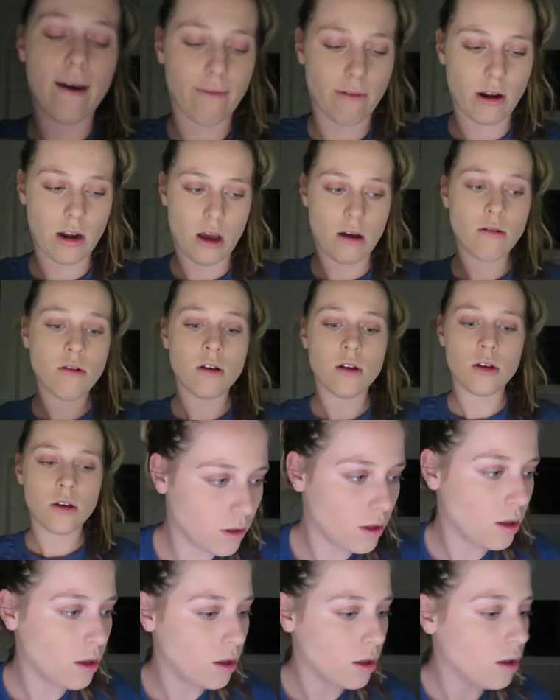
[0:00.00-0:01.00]
have right now.
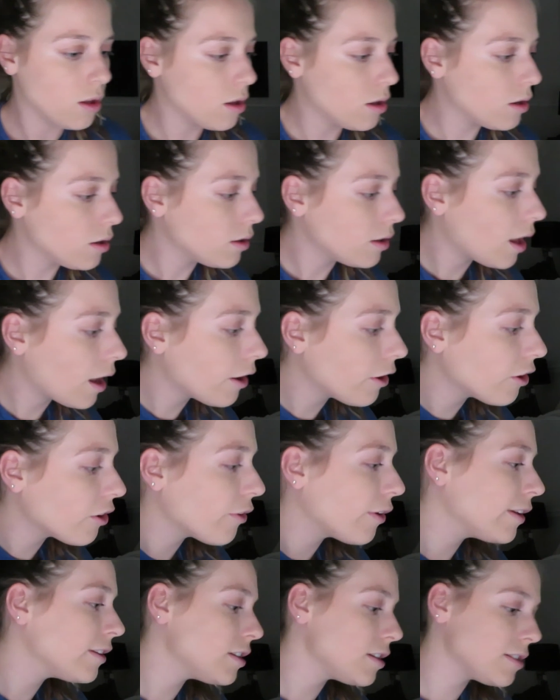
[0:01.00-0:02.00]
Now you're
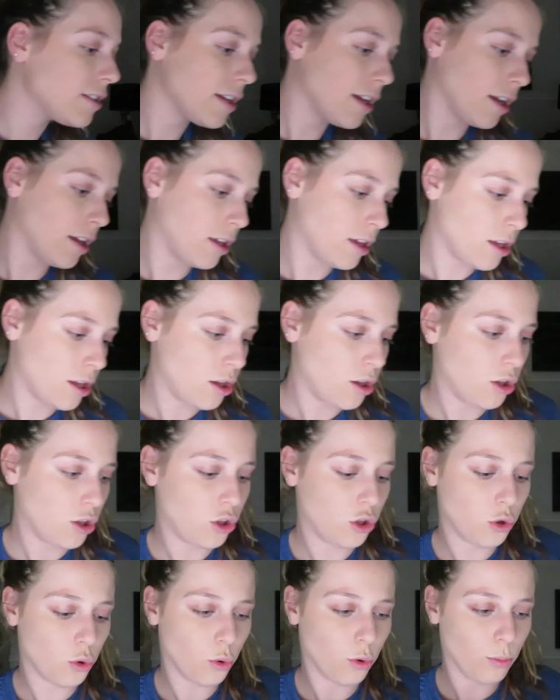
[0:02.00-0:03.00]
going to take
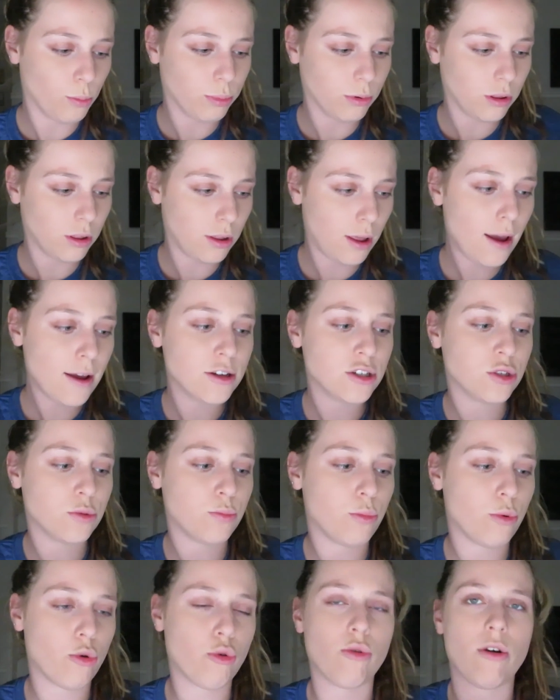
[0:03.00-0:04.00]
your
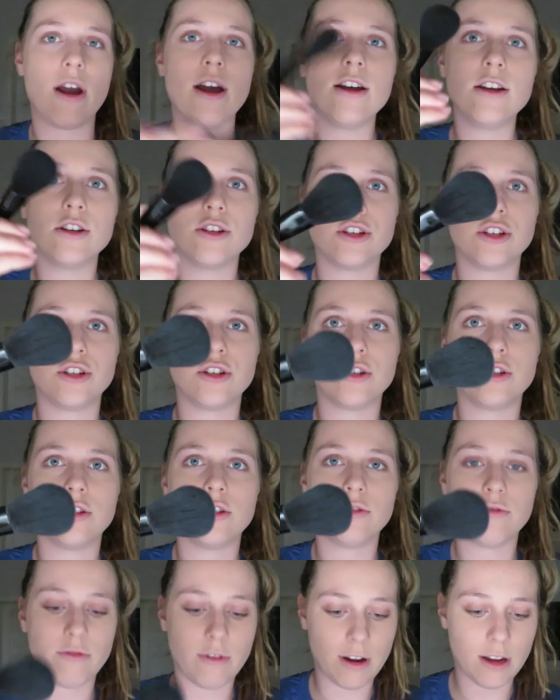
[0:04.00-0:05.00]
blush brush
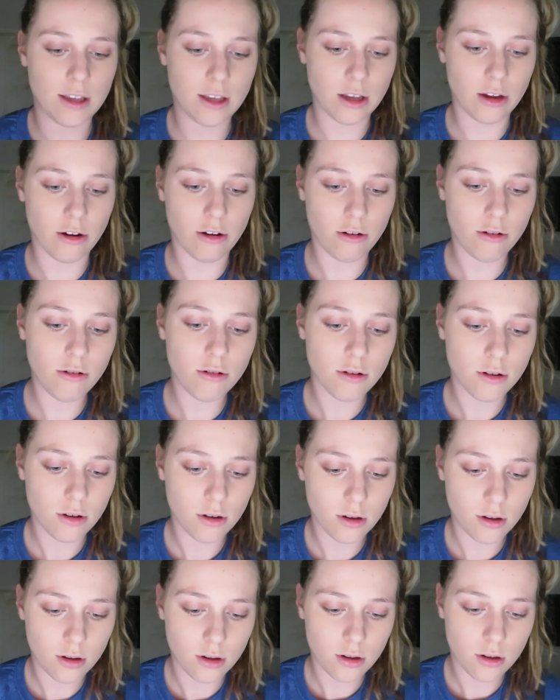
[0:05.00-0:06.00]
right here,
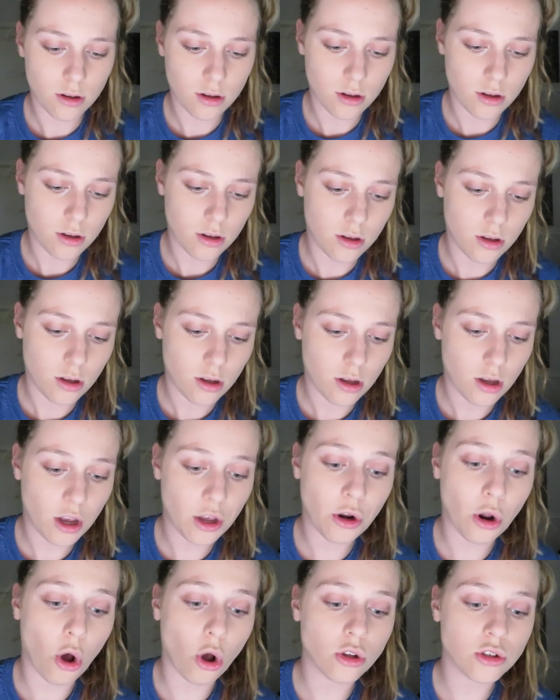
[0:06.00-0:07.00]

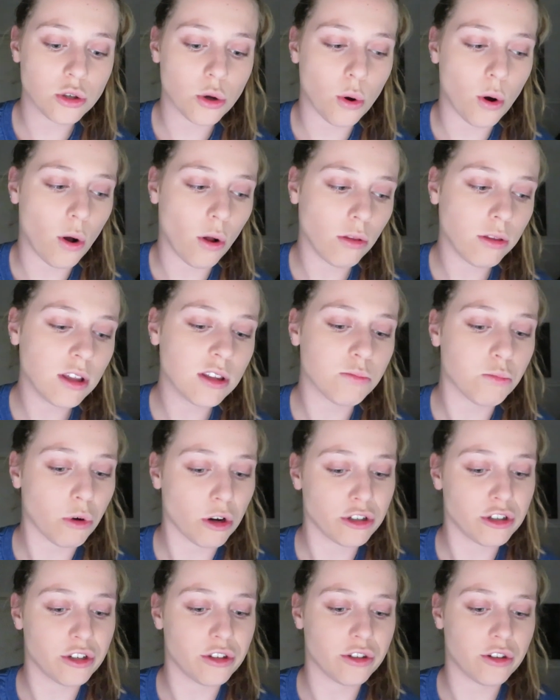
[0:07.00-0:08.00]
and also all these
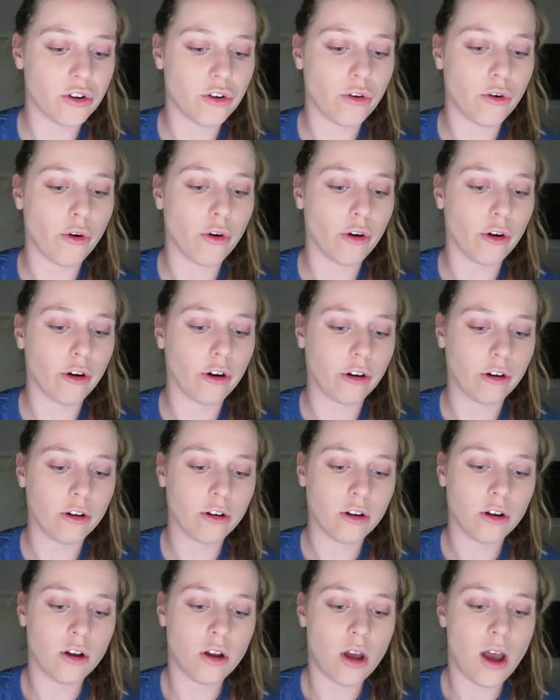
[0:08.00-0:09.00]
brushes are,
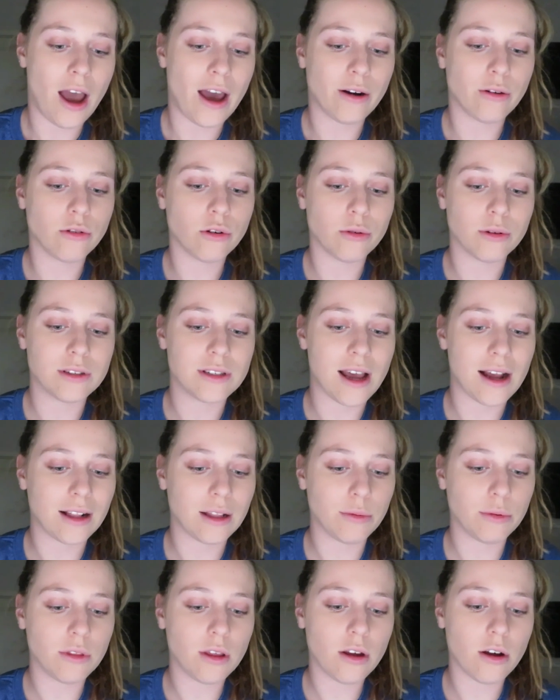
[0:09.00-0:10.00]
I don't know
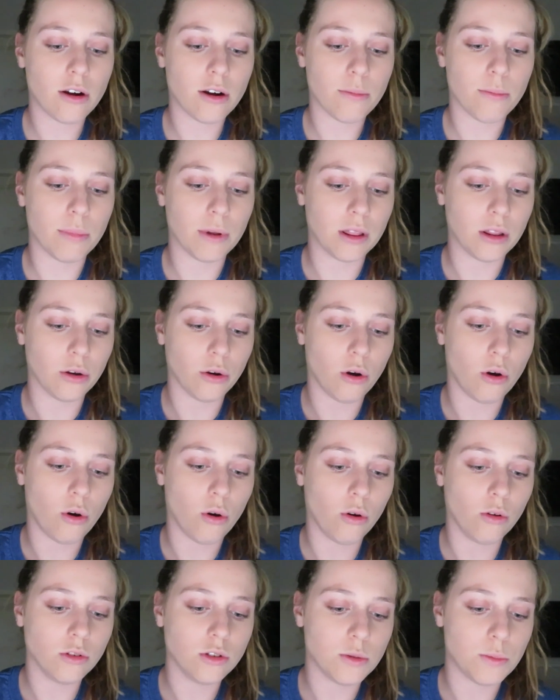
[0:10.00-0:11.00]
exactly what they are, but they're
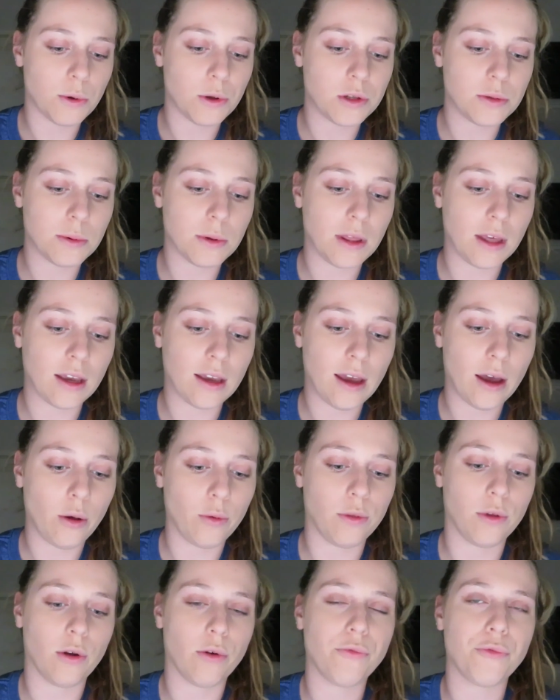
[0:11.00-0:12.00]
all supposed to be like
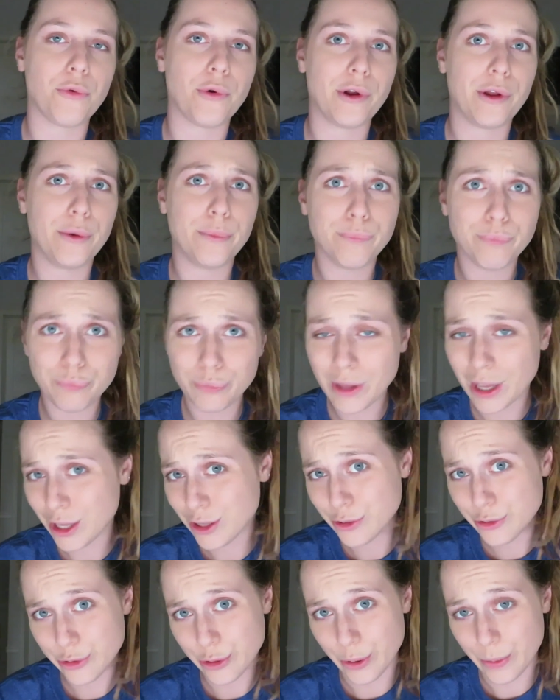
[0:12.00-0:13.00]
healthier for you.
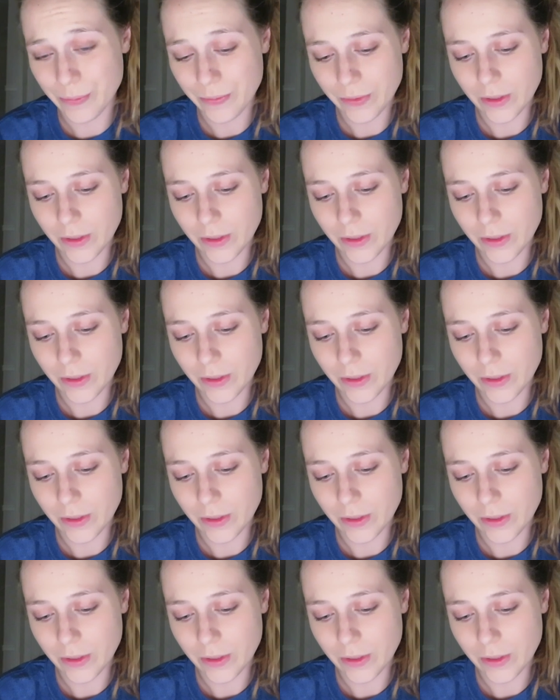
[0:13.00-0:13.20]
So